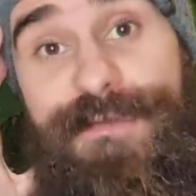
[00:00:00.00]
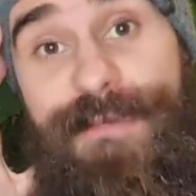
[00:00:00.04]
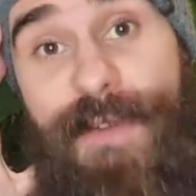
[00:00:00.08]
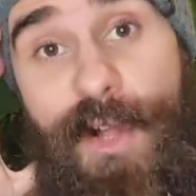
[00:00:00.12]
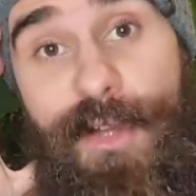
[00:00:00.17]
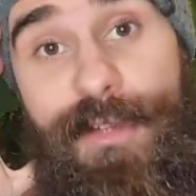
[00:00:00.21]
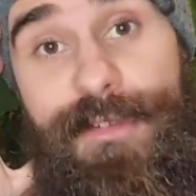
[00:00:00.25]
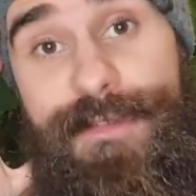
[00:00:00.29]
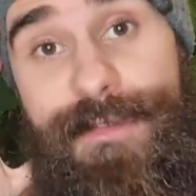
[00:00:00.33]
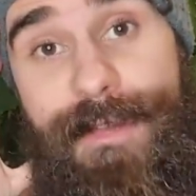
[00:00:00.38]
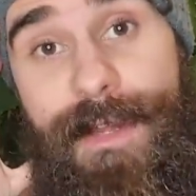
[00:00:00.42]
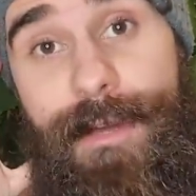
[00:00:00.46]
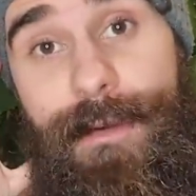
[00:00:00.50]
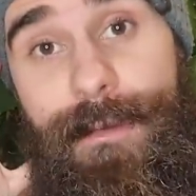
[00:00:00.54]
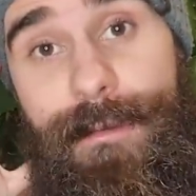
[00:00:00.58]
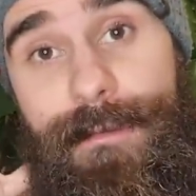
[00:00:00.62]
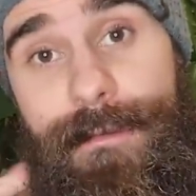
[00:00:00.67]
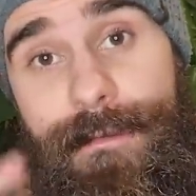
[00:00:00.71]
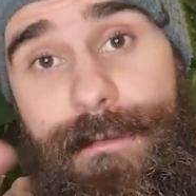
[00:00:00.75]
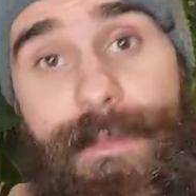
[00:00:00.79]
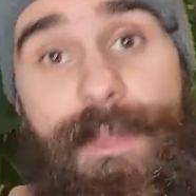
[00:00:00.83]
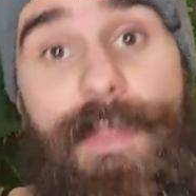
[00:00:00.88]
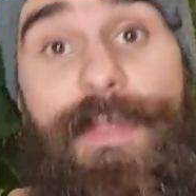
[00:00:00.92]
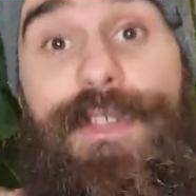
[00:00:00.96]
fault, though.
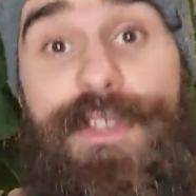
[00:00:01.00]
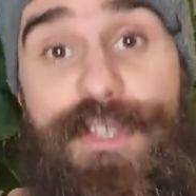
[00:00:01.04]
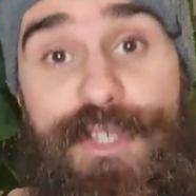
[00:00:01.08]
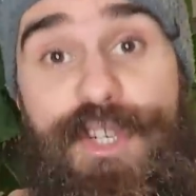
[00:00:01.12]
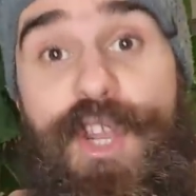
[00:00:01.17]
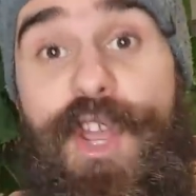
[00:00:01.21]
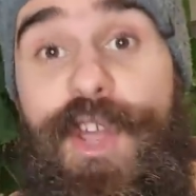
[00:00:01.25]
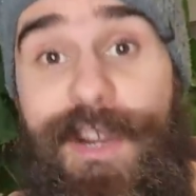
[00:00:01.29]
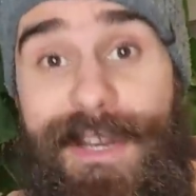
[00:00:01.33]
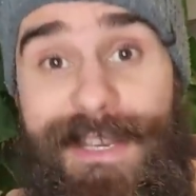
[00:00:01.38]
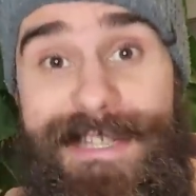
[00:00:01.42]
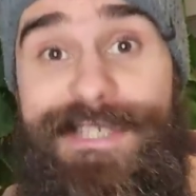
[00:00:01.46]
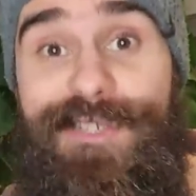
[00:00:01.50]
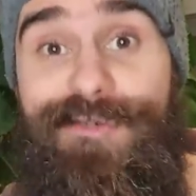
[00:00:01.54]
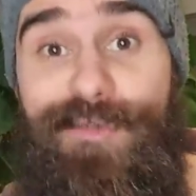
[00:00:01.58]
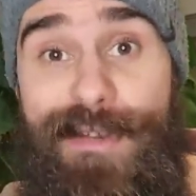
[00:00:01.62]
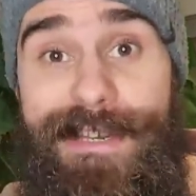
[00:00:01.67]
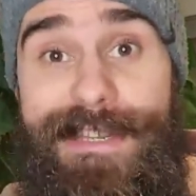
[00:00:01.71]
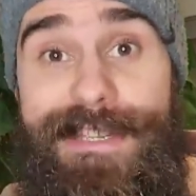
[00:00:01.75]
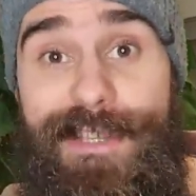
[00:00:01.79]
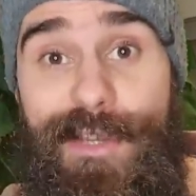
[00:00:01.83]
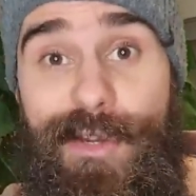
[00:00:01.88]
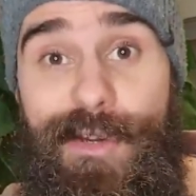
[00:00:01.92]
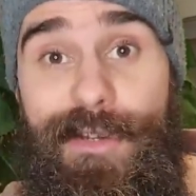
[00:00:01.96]
The journal is
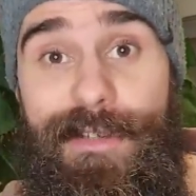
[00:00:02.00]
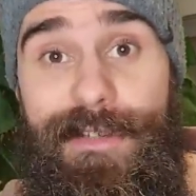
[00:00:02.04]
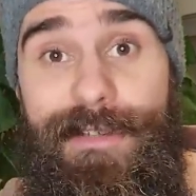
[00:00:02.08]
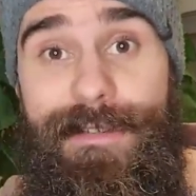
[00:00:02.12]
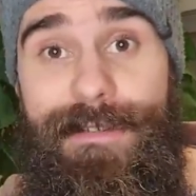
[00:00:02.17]
really good.